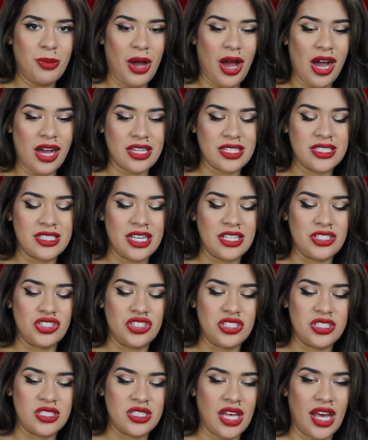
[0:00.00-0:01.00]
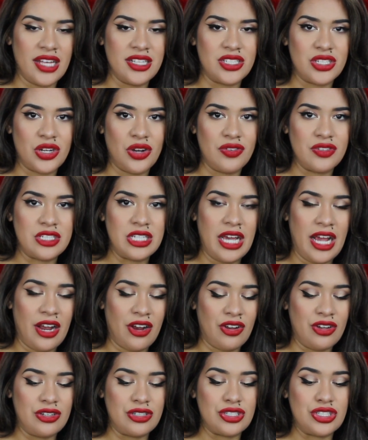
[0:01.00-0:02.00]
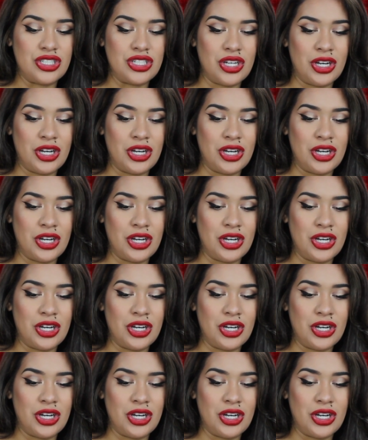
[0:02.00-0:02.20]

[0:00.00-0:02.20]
box and she slides it over to Ariel and she